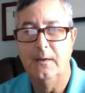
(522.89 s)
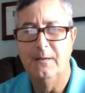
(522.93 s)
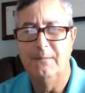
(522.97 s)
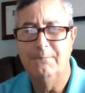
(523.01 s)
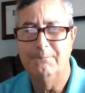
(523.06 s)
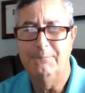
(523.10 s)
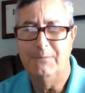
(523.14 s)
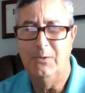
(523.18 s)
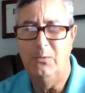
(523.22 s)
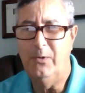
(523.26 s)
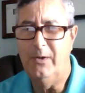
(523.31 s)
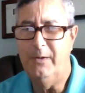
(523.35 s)

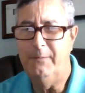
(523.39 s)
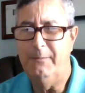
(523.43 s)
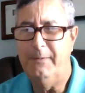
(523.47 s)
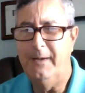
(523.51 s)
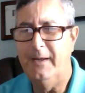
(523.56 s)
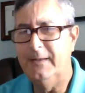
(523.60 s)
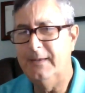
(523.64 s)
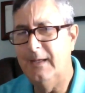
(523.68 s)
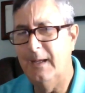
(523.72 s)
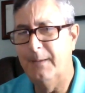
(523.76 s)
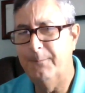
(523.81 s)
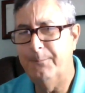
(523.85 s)
But what
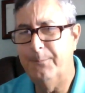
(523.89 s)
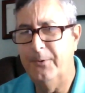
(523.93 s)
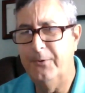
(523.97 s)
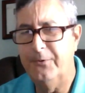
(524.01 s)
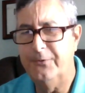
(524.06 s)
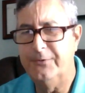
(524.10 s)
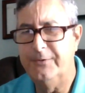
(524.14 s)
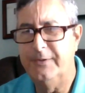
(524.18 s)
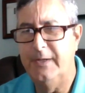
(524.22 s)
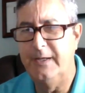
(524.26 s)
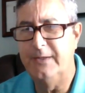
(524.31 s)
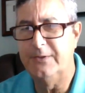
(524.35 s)
about that
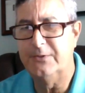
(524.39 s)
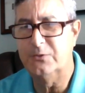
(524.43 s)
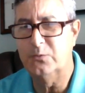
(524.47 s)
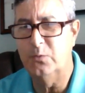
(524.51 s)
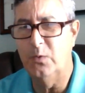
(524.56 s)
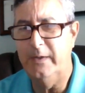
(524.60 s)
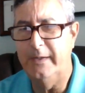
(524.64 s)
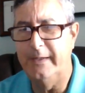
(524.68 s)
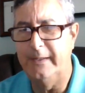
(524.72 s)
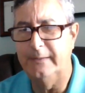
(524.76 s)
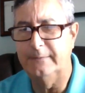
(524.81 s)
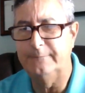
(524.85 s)
person age
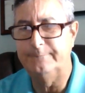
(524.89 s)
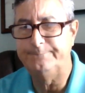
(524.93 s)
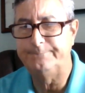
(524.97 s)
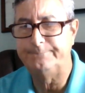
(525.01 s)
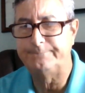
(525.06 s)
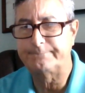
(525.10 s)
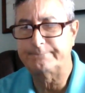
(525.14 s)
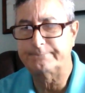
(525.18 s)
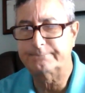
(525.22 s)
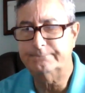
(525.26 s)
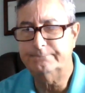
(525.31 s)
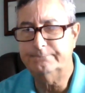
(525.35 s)
20?
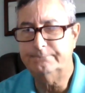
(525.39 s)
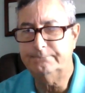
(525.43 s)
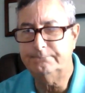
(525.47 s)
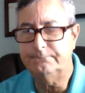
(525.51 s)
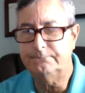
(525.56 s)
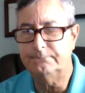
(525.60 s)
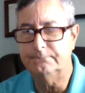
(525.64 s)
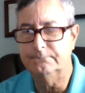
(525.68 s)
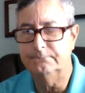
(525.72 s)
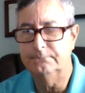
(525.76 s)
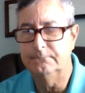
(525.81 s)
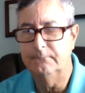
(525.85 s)

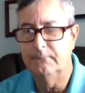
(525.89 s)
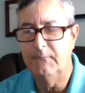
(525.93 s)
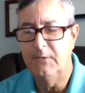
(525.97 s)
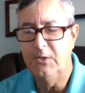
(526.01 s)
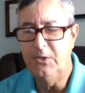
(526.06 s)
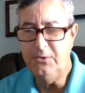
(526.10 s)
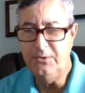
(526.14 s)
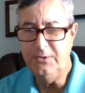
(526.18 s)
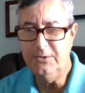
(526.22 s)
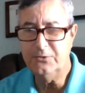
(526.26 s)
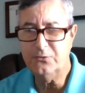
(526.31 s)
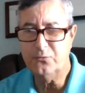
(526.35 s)

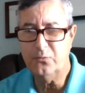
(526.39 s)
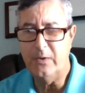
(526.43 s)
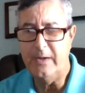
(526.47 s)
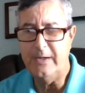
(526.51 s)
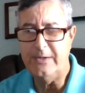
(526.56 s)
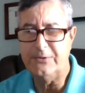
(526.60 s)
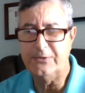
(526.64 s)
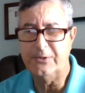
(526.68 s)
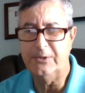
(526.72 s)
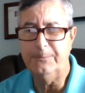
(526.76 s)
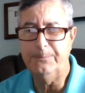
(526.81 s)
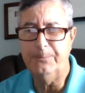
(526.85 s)
You just
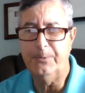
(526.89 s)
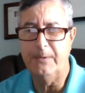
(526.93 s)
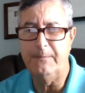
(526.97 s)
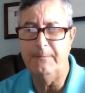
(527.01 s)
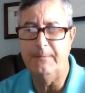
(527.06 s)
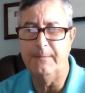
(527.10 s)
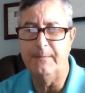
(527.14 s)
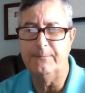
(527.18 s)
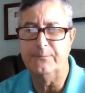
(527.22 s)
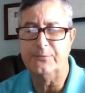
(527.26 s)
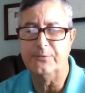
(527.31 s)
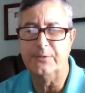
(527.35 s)
raise their
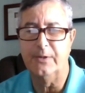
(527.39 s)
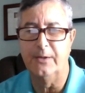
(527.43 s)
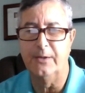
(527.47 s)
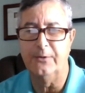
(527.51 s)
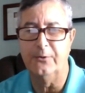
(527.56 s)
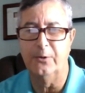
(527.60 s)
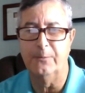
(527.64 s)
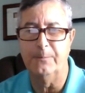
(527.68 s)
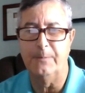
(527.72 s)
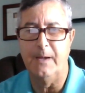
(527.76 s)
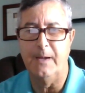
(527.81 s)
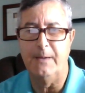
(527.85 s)
premiums
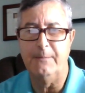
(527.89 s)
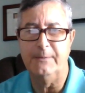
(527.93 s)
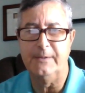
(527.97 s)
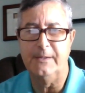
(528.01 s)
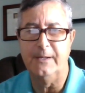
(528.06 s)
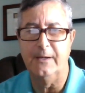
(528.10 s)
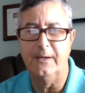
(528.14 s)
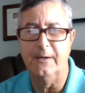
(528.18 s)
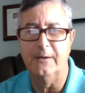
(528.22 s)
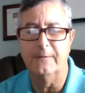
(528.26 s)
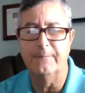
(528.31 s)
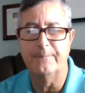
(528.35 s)
under
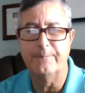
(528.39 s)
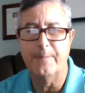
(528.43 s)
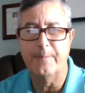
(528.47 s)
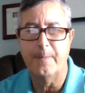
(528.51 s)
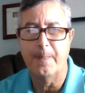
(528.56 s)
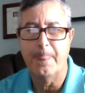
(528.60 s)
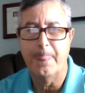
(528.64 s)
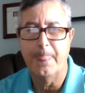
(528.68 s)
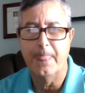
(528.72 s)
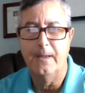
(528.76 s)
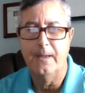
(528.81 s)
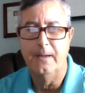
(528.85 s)
Obamacare
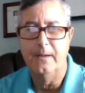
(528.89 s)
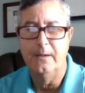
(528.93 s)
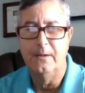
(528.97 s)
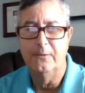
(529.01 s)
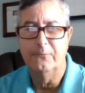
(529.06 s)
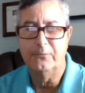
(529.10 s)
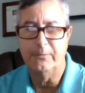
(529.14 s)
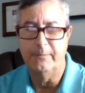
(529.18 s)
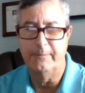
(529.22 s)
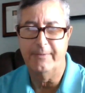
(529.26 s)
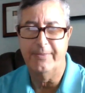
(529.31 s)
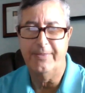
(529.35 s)

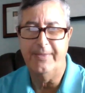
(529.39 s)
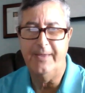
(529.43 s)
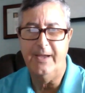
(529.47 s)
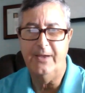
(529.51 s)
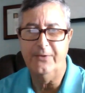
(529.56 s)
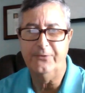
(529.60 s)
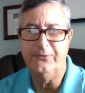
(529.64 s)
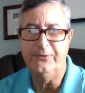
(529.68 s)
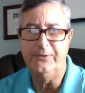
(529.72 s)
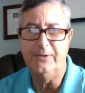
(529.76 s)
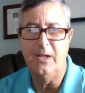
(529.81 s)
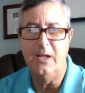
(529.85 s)
from
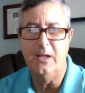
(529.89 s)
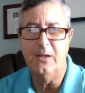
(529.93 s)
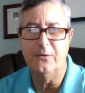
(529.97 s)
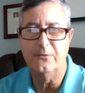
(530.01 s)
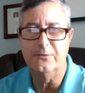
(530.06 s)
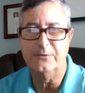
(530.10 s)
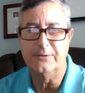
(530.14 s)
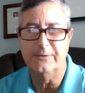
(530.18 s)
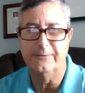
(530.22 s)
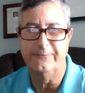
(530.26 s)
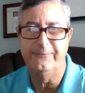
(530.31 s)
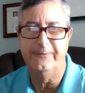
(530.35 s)

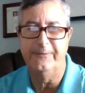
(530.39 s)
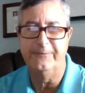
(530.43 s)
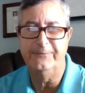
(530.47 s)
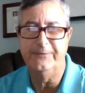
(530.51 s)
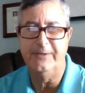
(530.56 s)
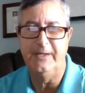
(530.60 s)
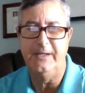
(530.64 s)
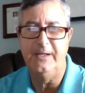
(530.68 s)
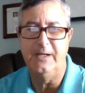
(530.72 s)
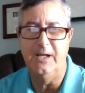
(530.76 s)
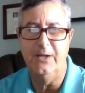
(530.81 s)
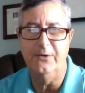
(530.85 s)
$1,000 to
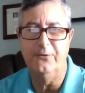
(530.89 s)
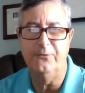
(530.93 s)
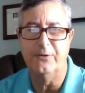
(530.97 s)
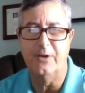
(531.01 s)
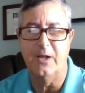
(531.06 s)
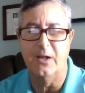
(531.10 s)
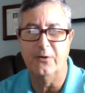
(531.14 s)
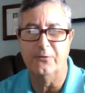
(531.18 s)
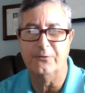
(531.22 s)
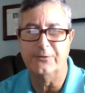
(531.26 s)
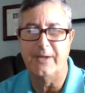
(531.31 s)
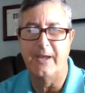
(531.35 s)

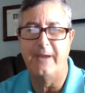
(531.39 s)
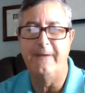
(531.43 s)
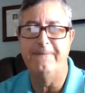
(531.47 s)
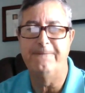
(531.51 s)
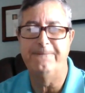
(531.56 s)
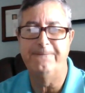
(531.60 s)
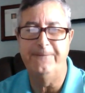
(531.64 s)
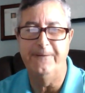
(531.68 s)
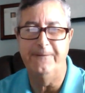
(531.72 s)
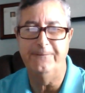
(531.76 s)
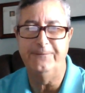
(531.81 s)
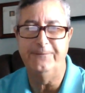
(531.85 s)
$1,500,
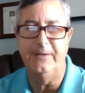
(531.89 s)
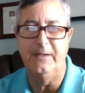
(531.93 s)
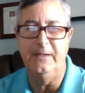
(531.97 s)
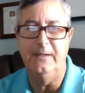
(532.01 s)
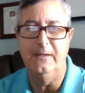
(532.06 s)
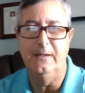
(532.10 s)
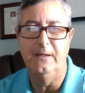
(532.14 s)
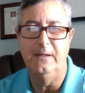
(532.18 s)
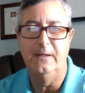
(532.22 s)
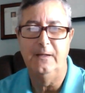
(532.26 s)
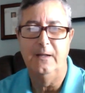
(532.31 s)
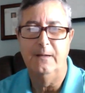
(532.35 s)

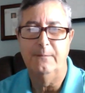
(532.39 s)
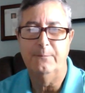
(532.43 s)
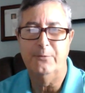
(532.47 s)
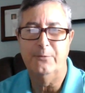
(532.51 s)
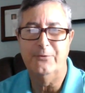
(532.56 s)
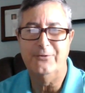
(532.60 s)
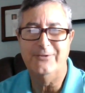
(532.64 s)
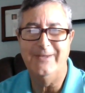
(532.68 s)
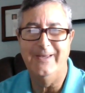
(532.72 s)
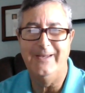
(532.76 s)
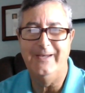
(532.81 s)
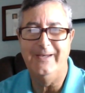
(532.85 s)
a
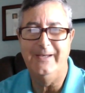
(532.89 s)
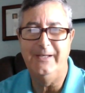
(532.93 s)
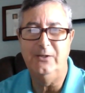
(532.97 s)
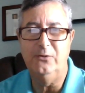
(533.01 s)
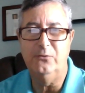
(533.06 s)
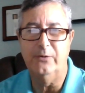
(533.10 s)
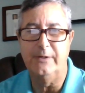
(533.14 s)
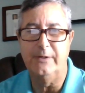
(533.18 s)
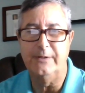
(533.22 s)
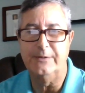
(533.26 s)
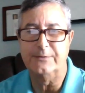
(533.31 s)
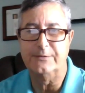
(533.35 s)
50%
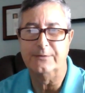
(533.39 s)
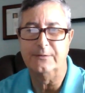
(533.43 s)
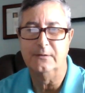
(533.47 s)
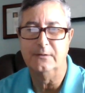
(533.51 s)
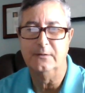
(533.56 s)
increase.